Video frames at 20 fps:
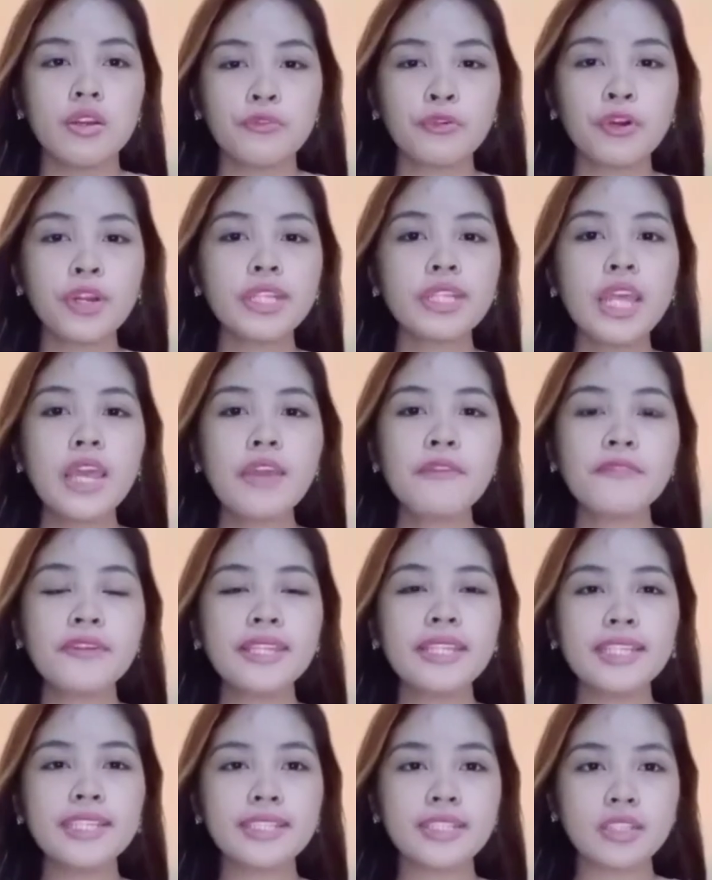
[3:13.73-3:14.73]
For
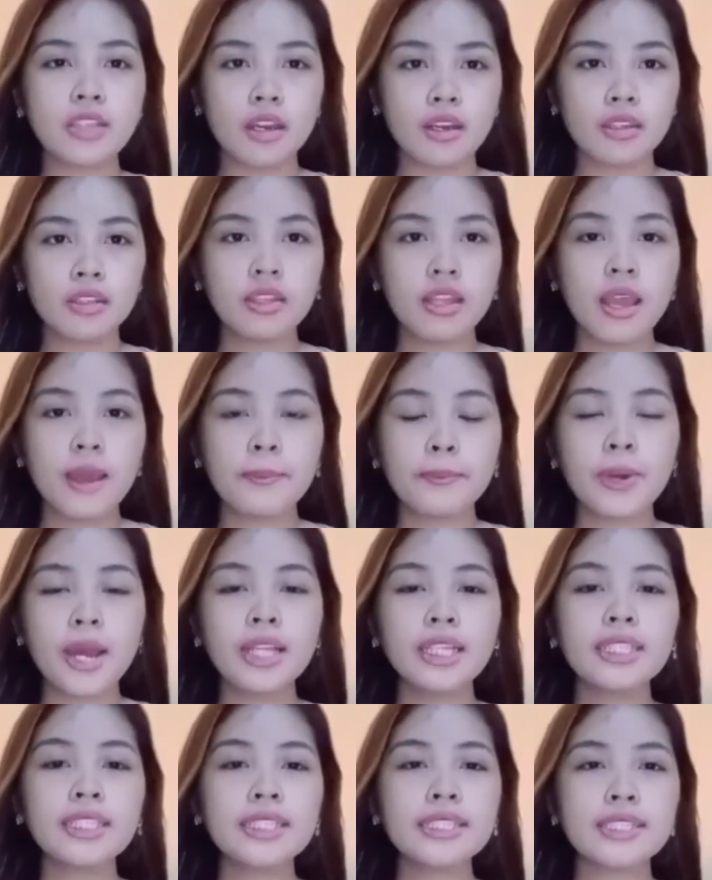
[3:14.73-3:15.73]
David Easton,
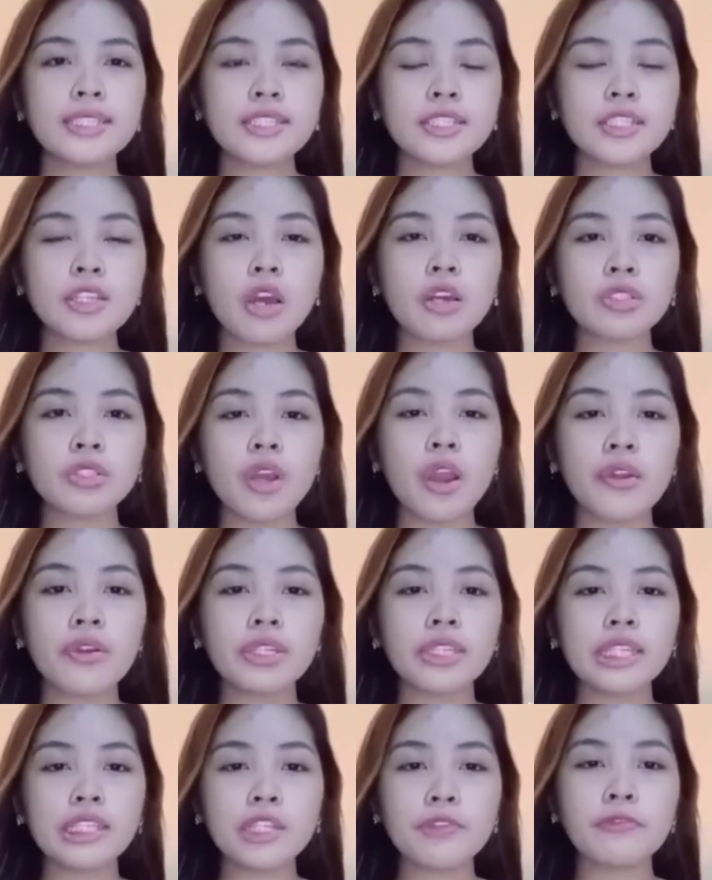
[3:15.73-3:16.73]
politics is the
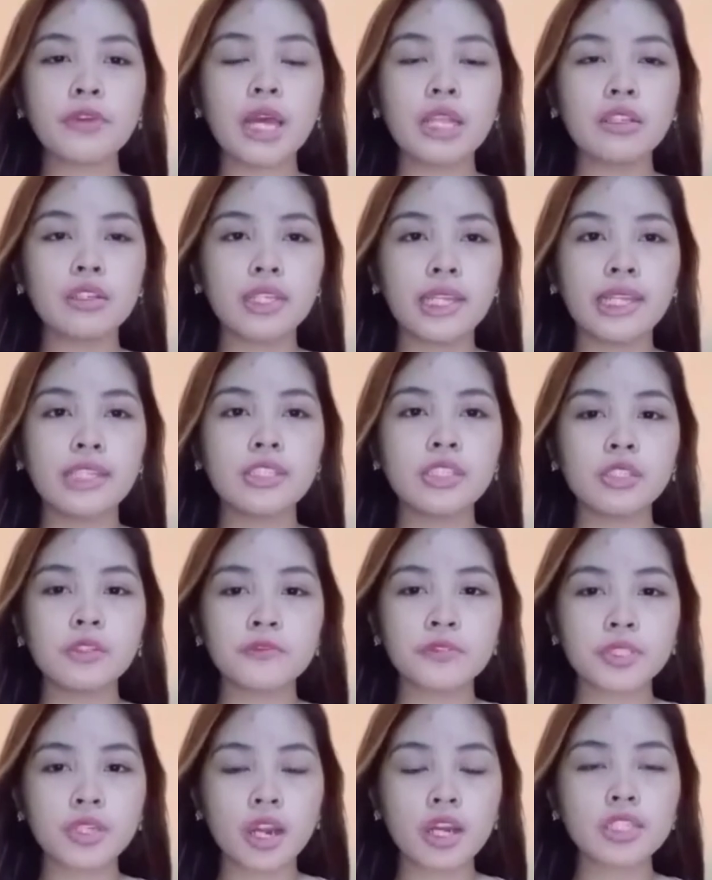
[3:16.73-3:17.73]
authoritative allocation of
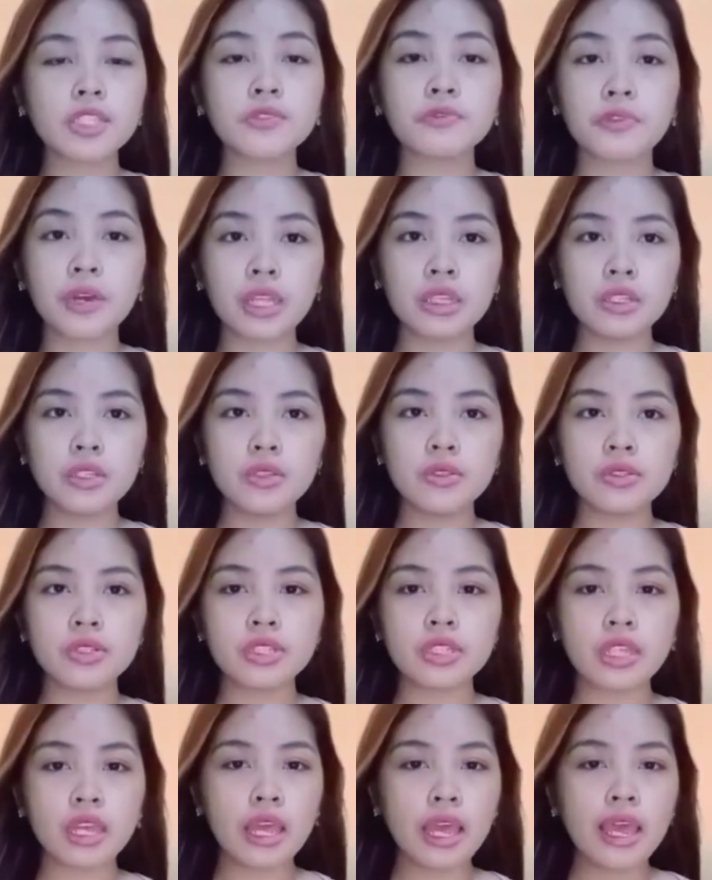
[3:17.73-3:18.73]
scarce values.
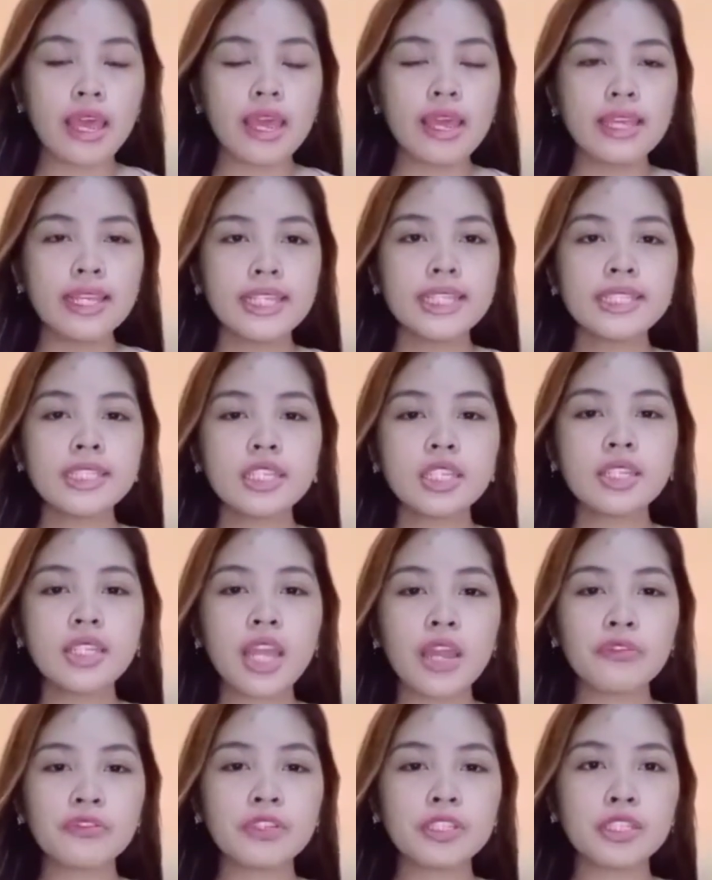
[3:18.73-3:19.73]
Easton's
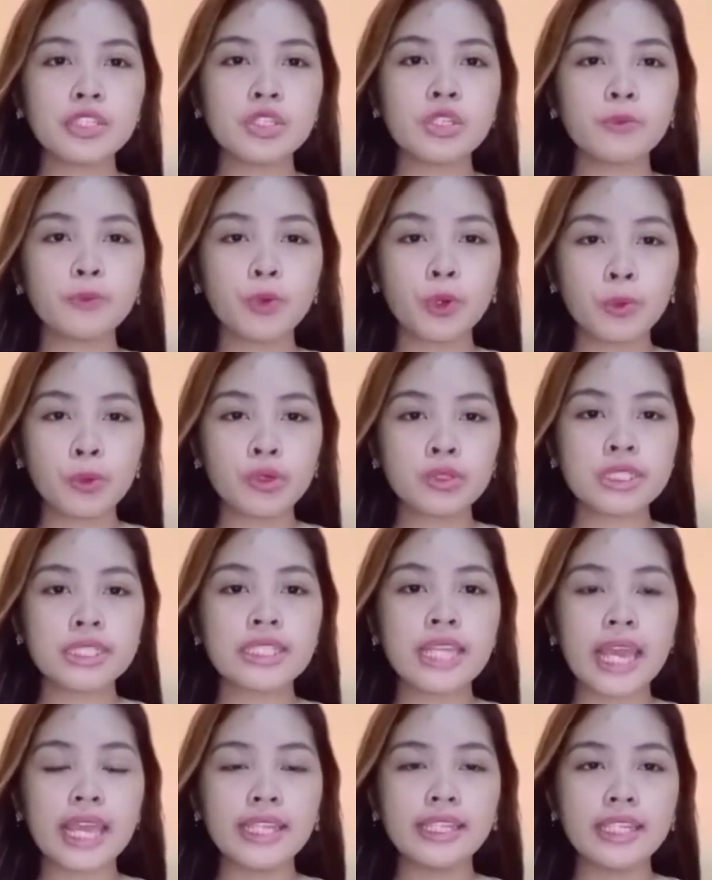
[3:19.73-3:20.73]
definition promotes
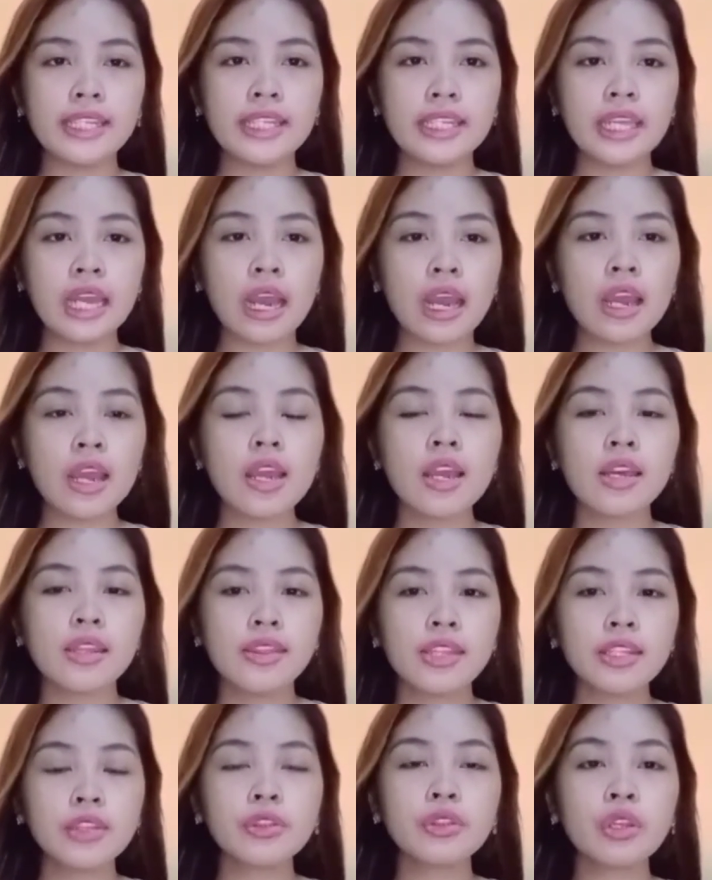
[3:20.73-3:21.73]
the idea
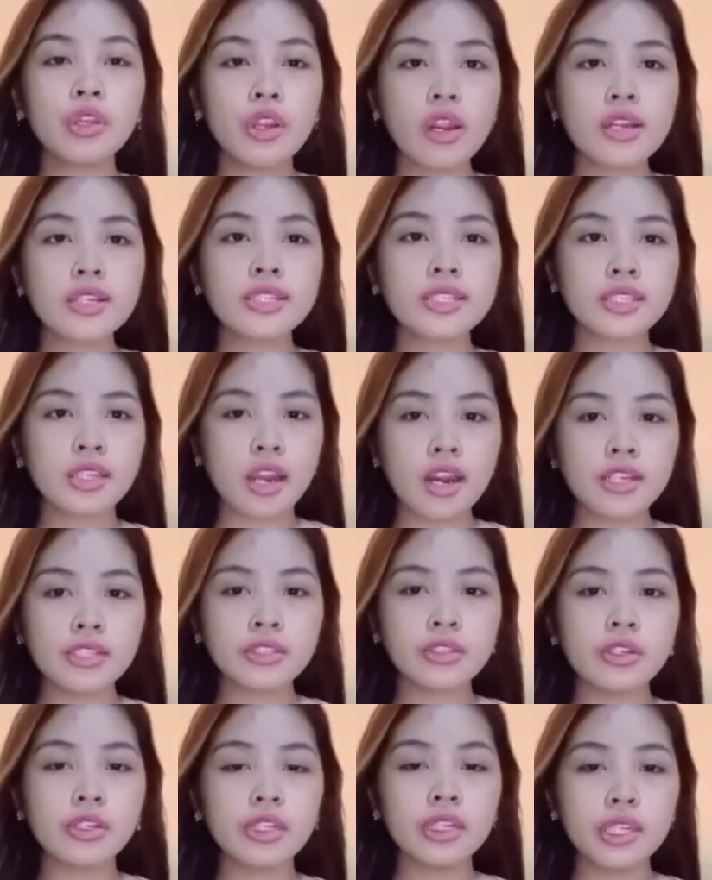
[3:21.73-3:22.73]
that there are scarce
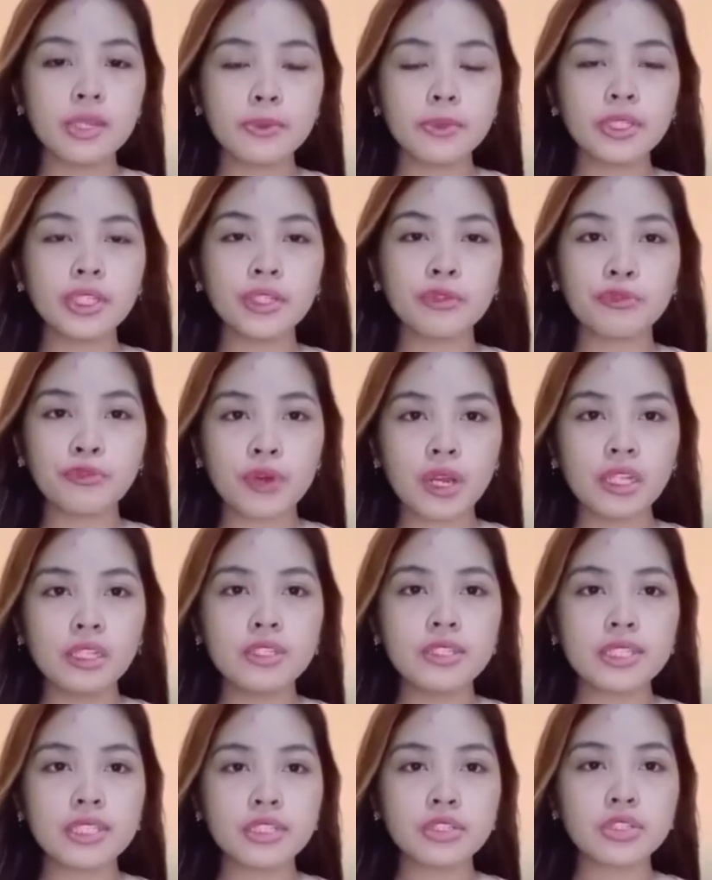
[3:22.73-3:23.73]
or limited
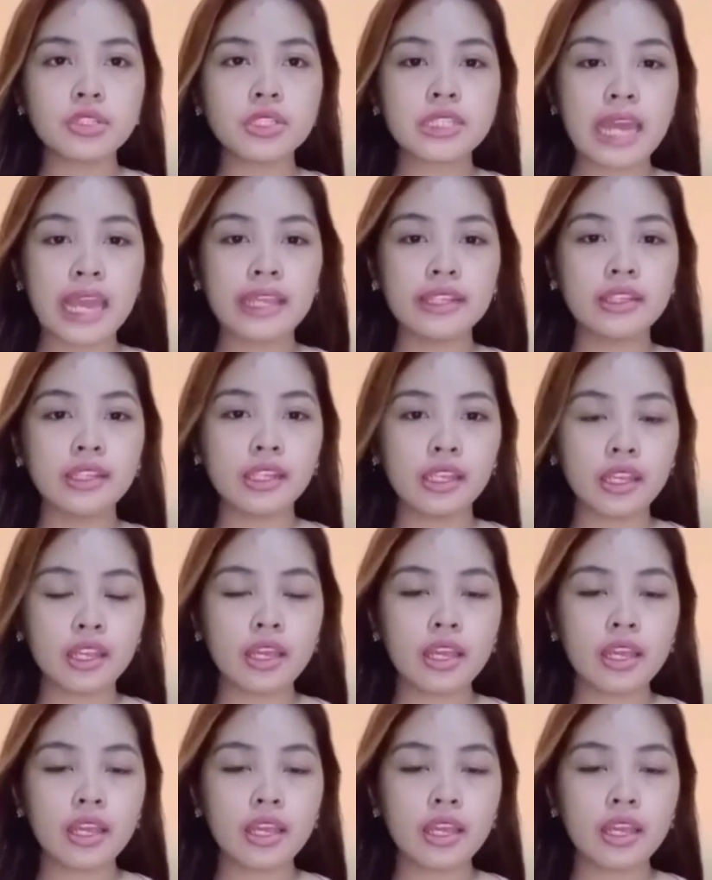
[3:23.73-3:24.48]
values in society.